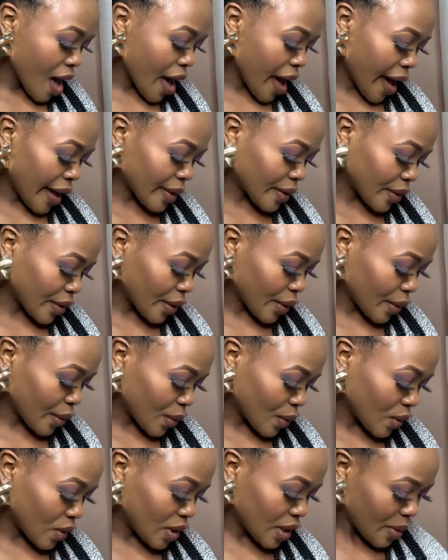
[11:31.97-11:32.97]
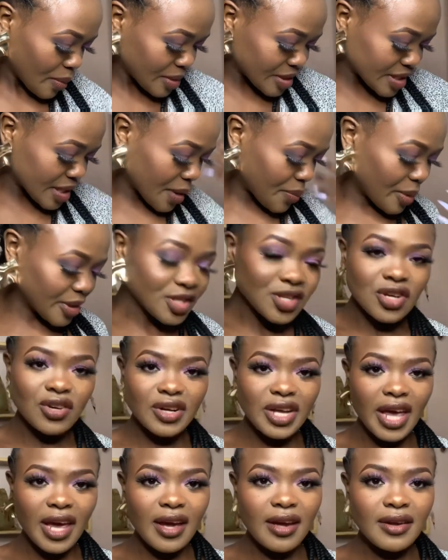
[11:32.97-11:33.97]
I don't know, let me say
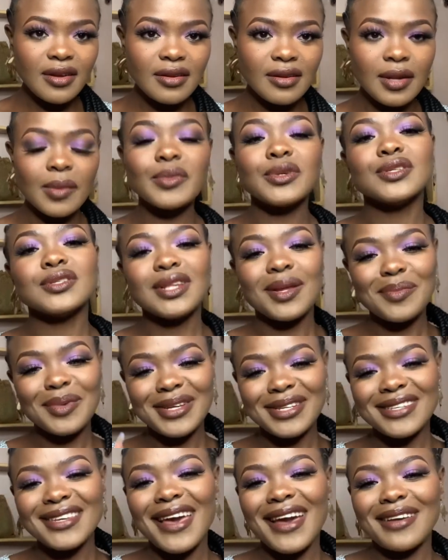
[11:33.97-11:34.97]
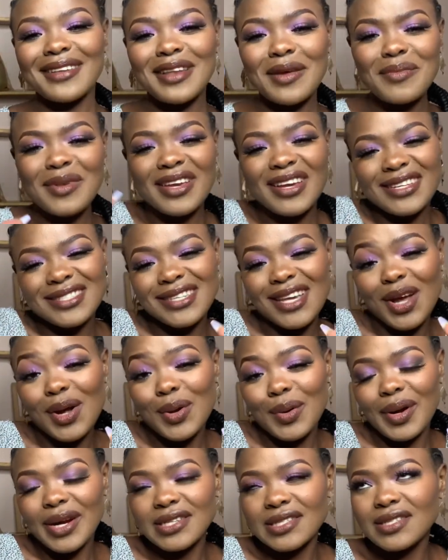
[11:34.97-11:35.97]
personal care. Let me
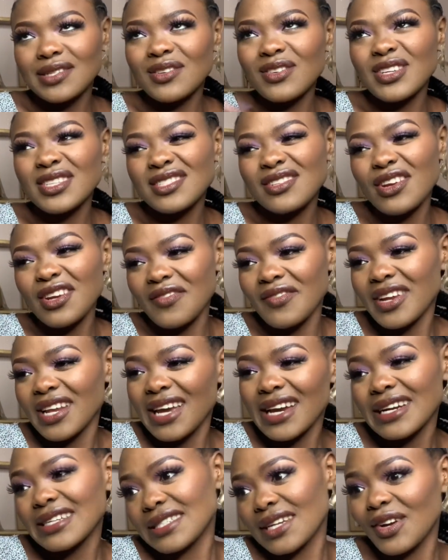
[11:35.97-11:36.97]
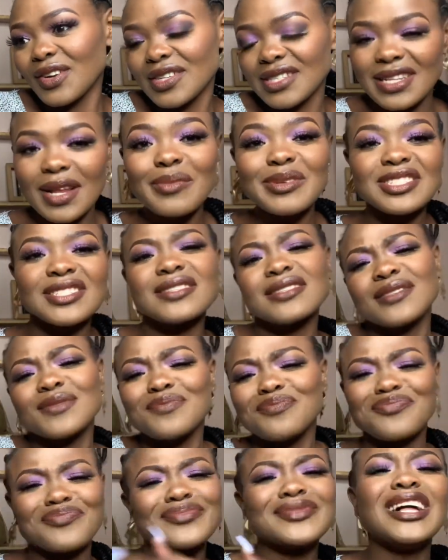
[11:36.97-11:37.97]
categorize. No, it's not even like categories. Let's
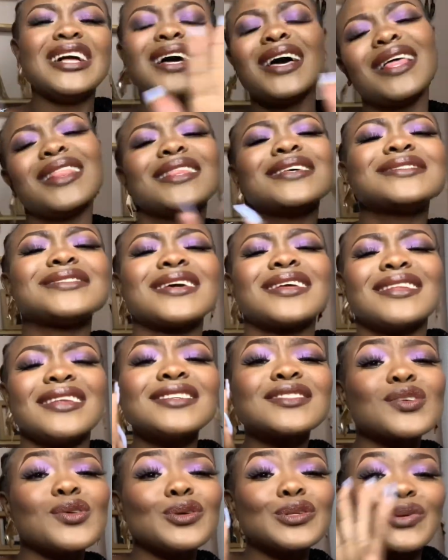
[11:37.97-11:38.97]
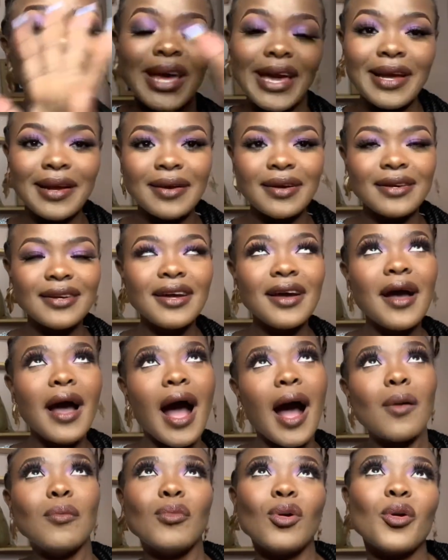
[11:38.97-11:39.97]
go to like
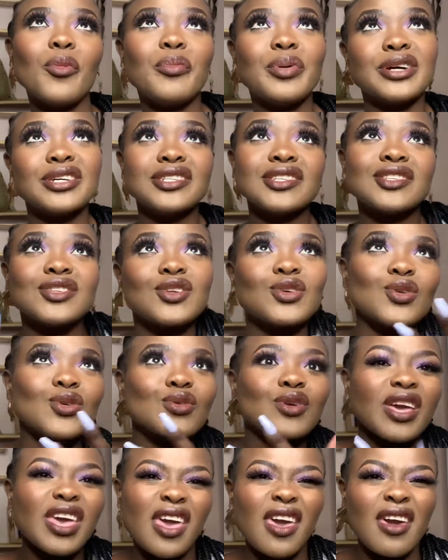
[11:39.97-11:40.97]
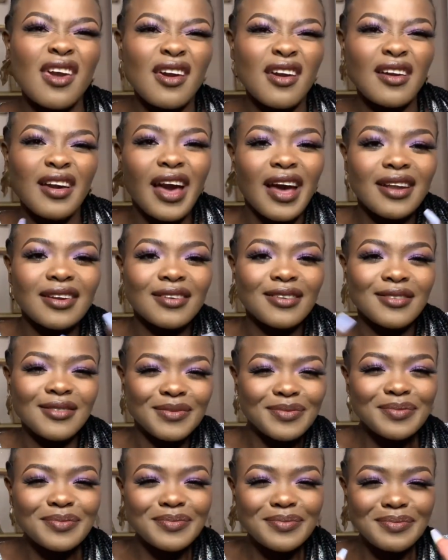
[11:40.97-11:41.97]
a more personal care kind of
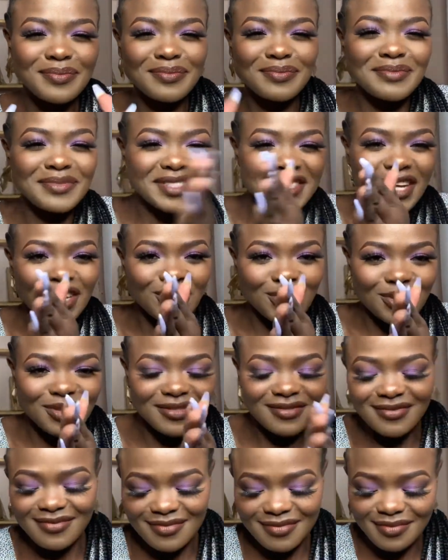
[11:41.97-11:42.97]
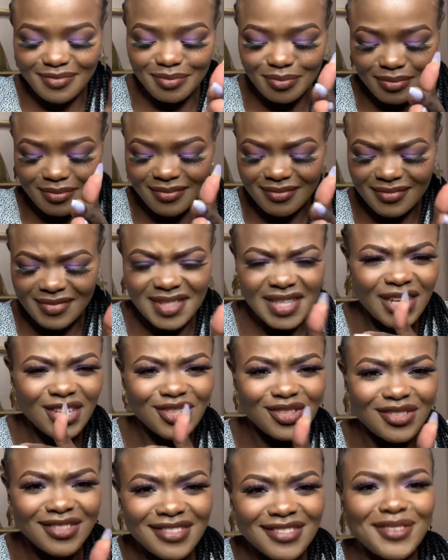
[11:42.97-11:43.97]
section.
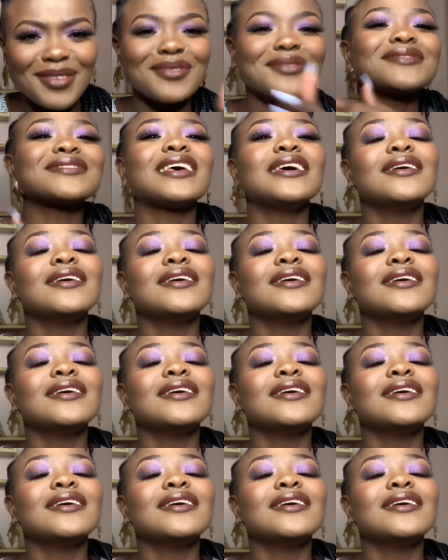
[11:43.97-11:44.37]
Section? No.